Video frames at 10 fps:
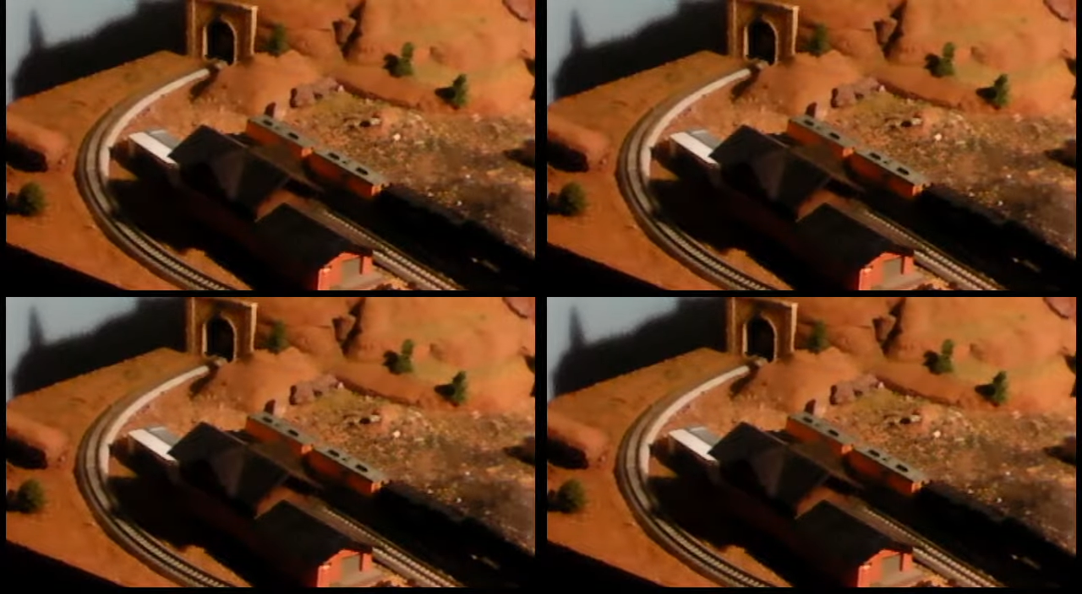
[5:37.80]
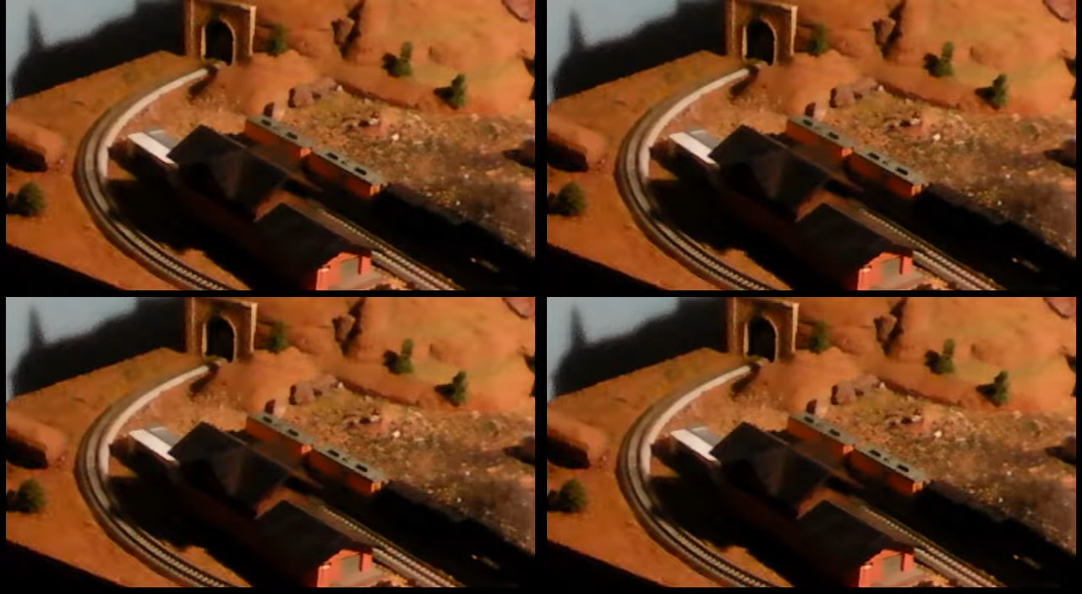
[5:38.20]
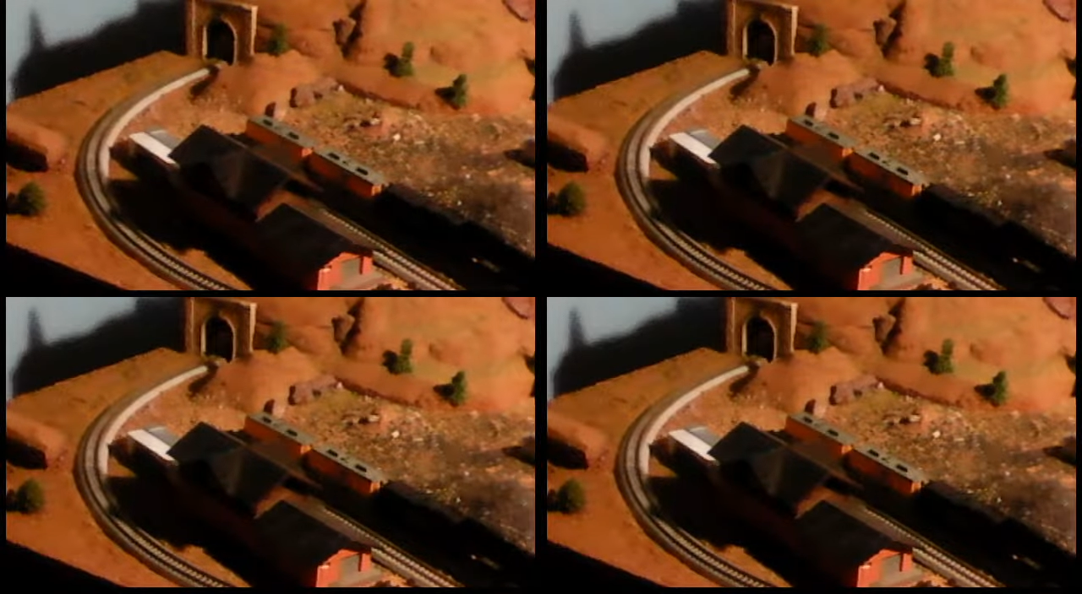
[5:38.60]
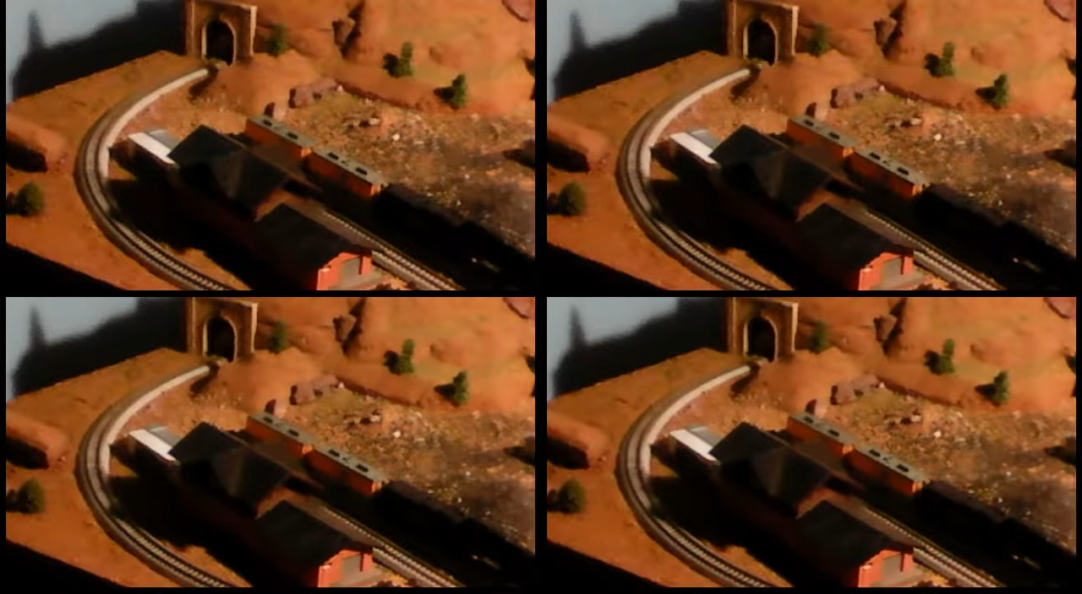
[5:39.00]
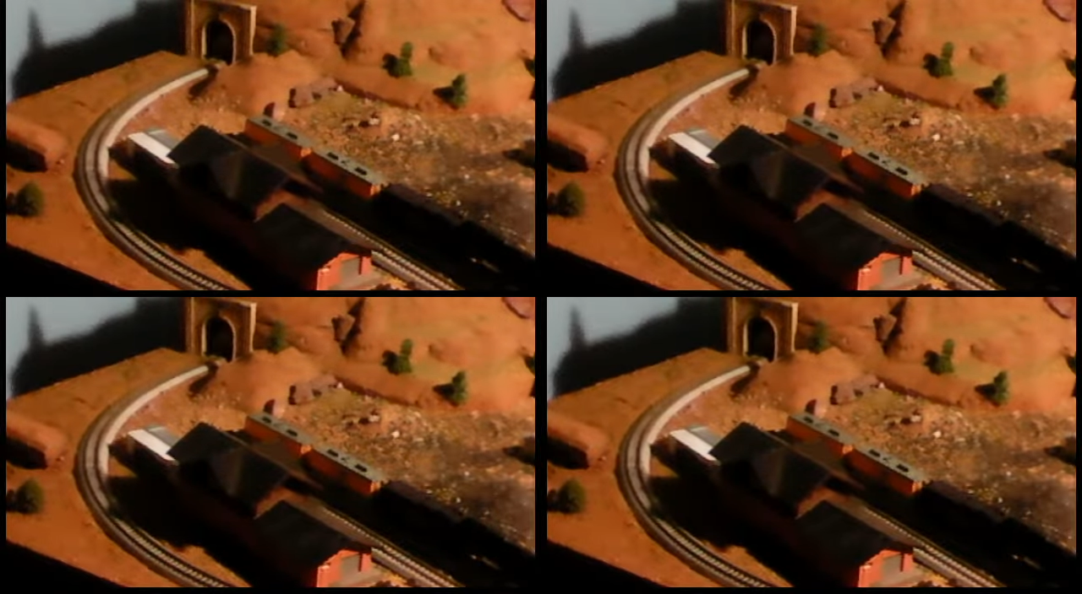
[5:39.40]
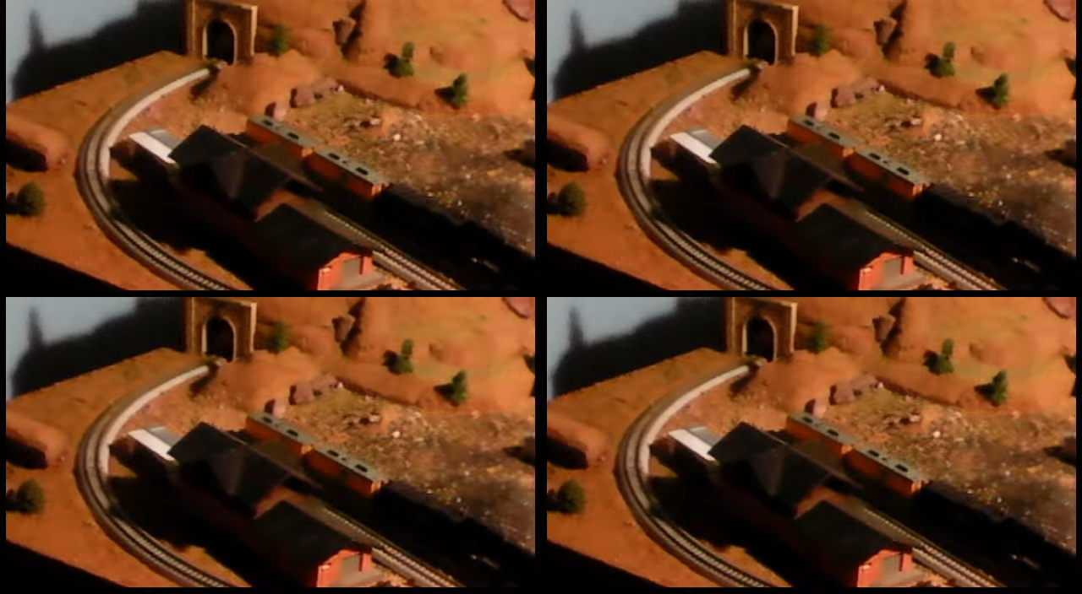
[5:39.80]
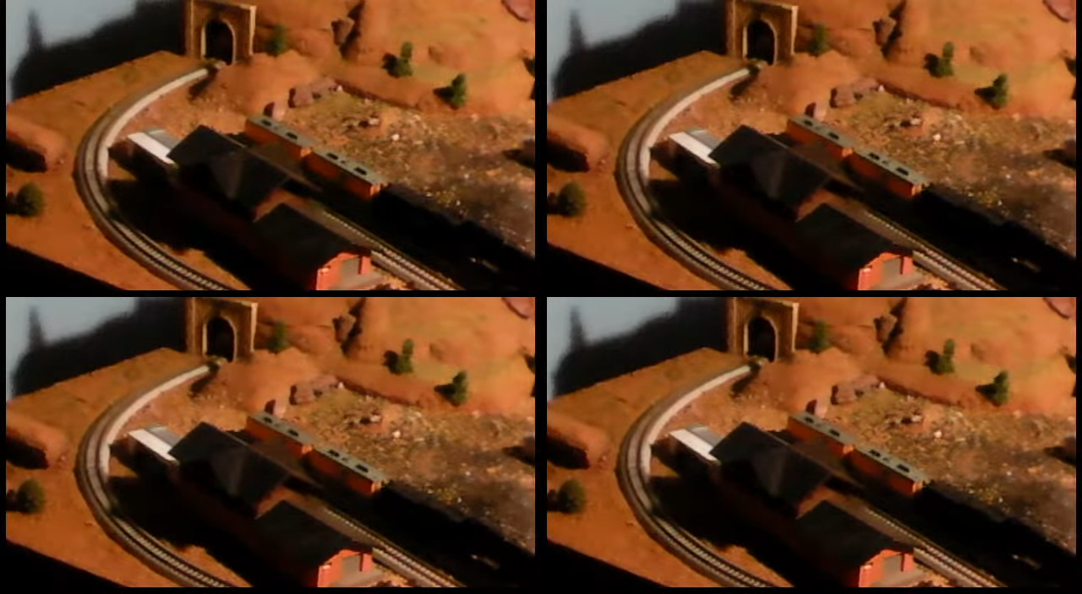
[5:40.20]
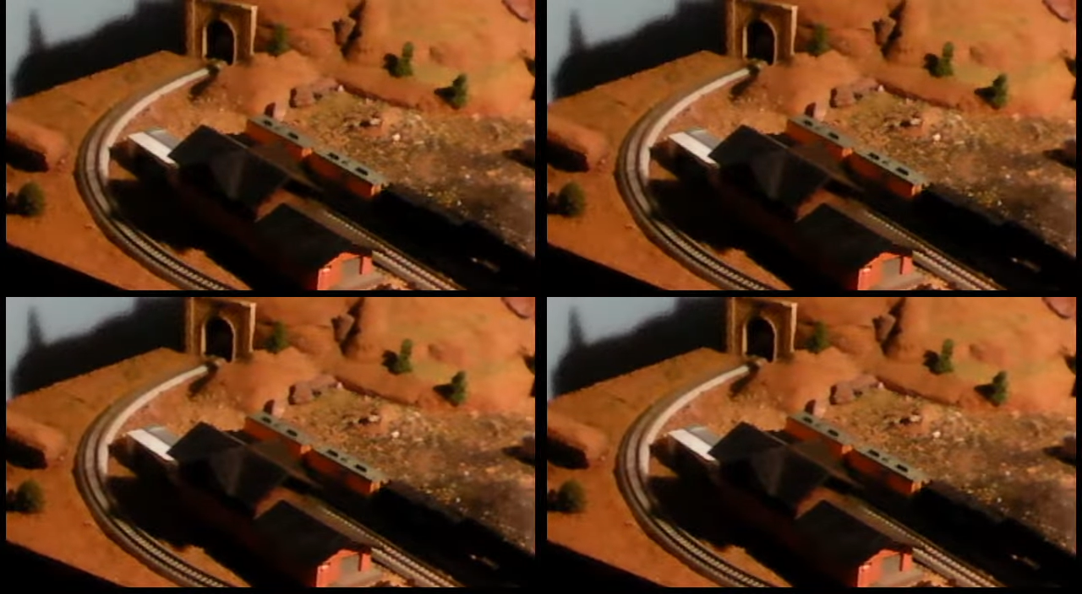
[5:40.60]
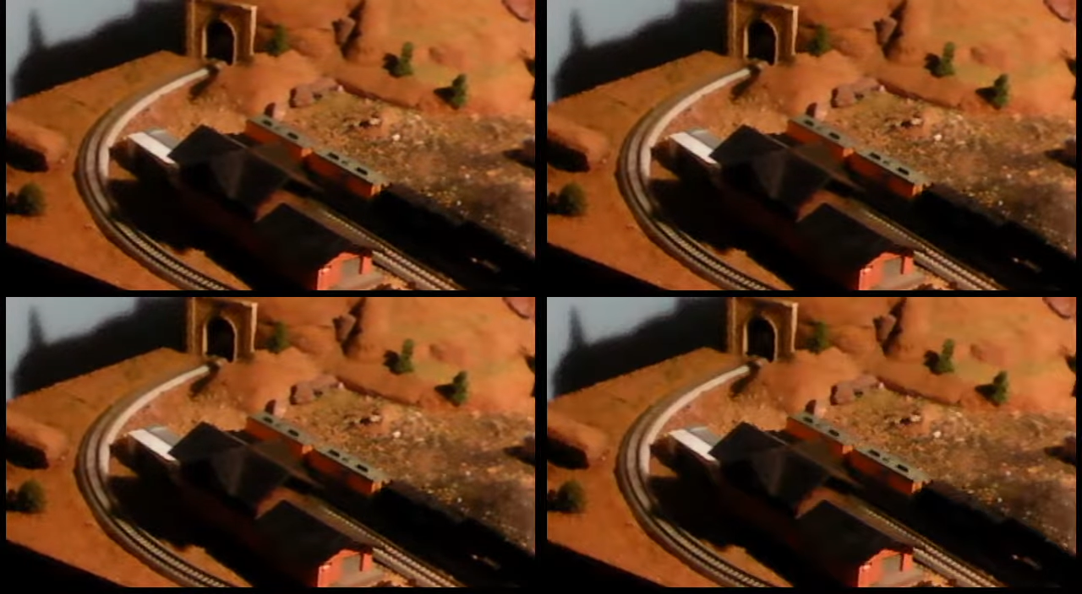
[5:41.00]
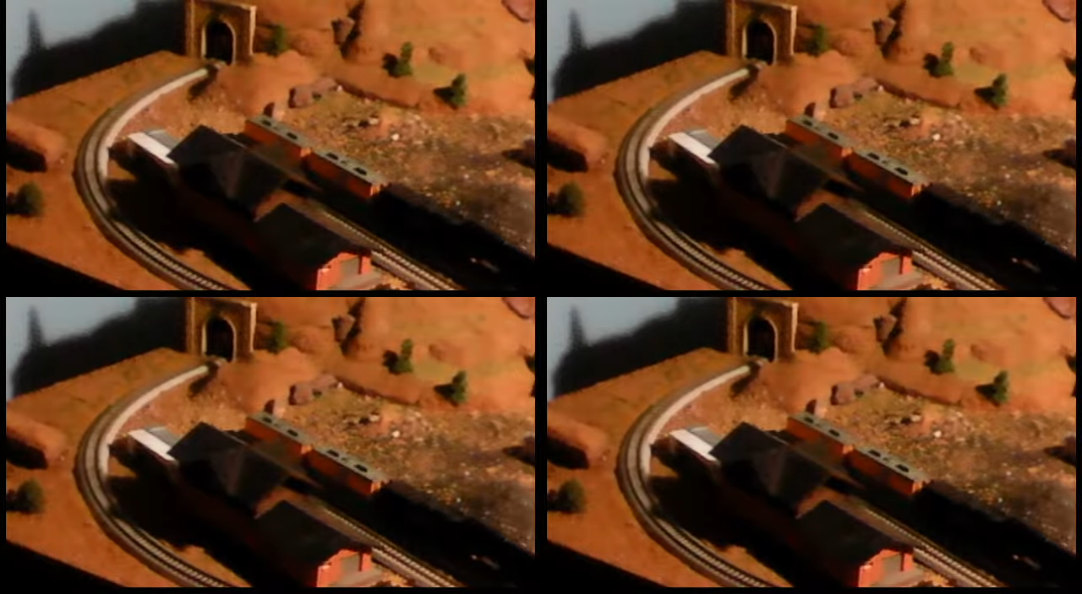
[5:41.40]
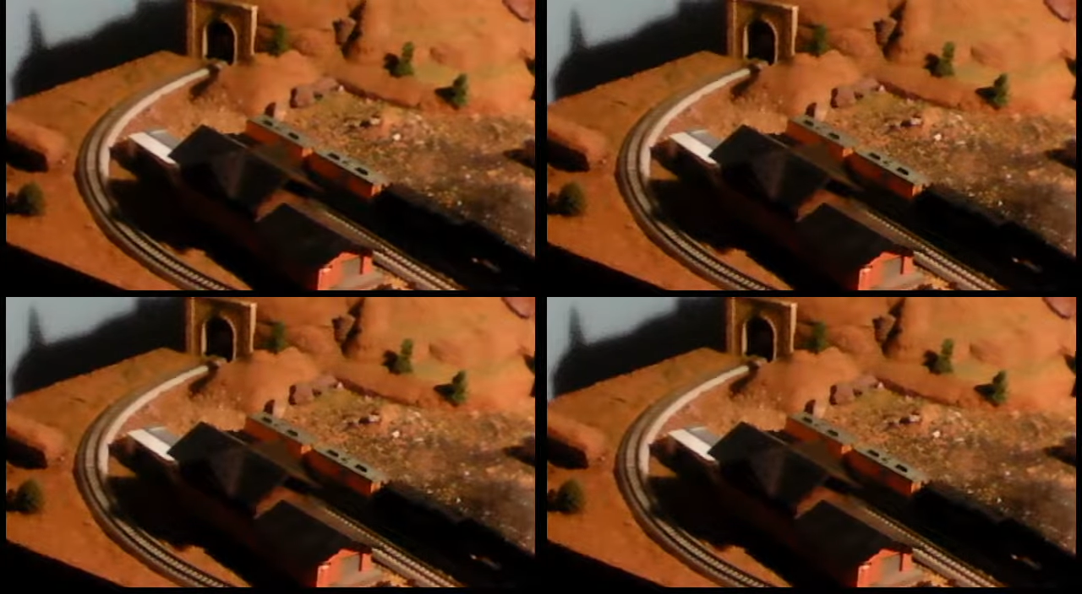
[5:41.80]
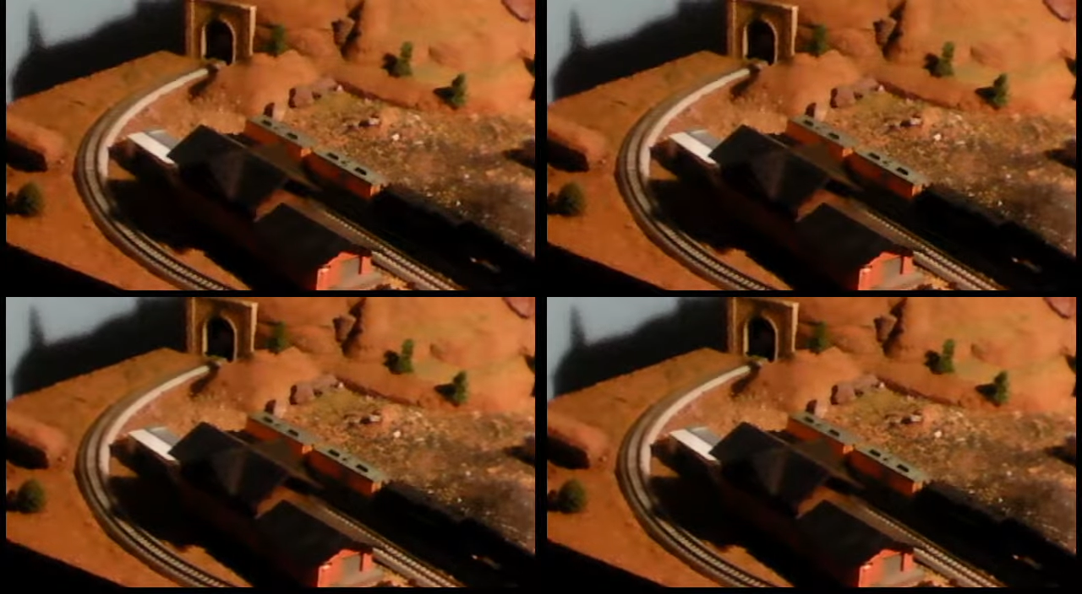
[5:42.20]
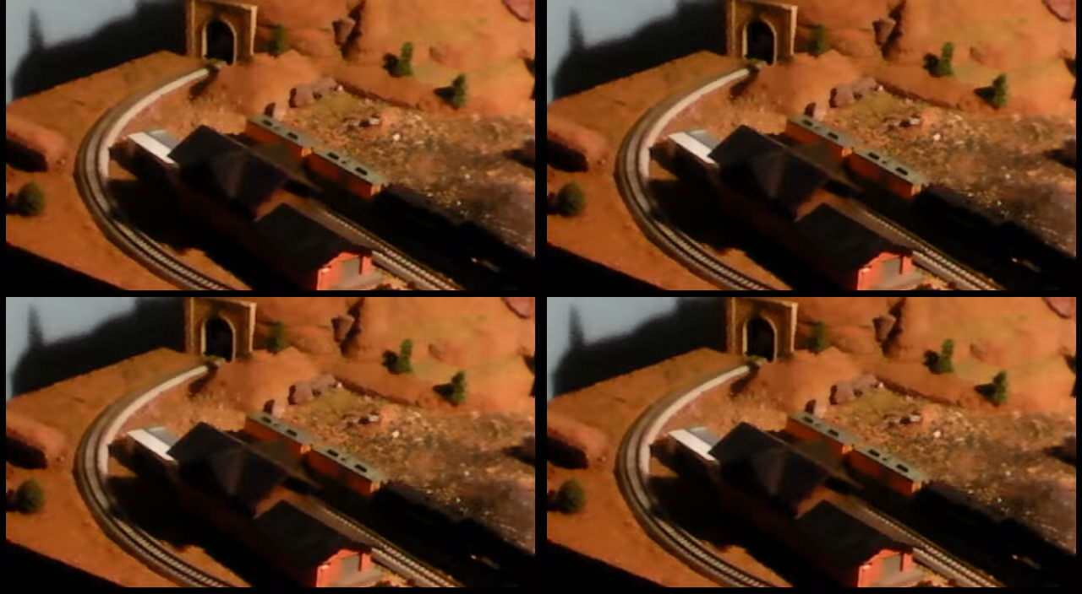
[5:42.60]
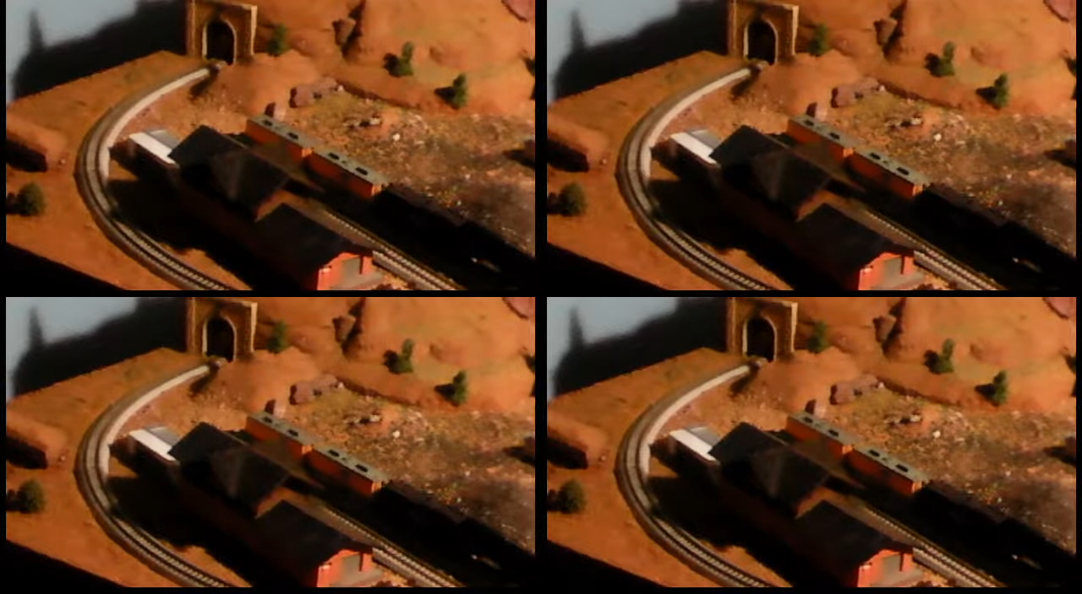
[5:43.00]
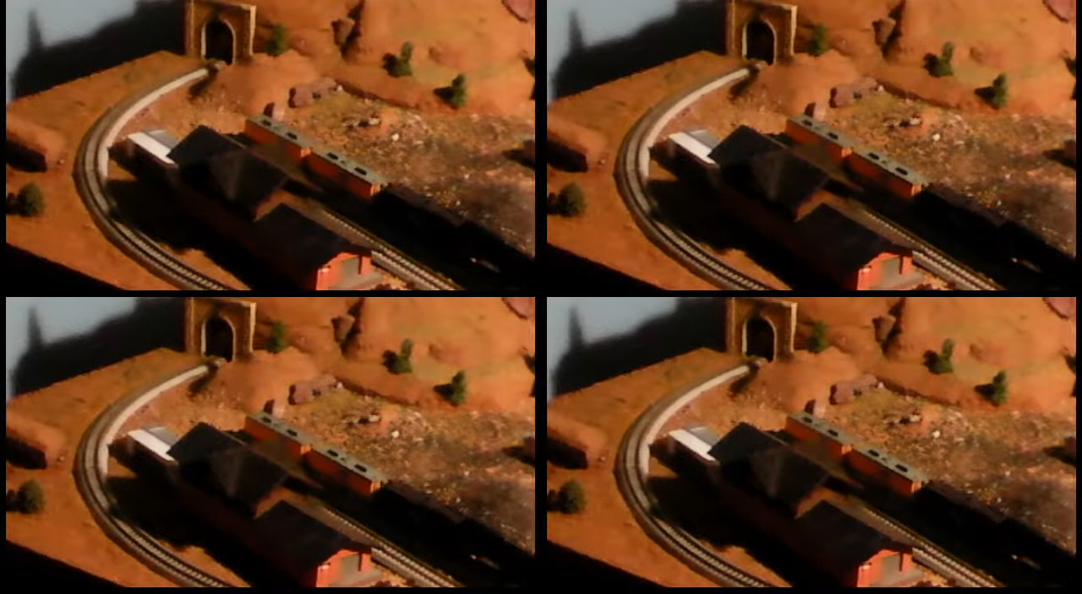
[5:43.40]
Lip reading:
No face is visible, so there are no lips to read.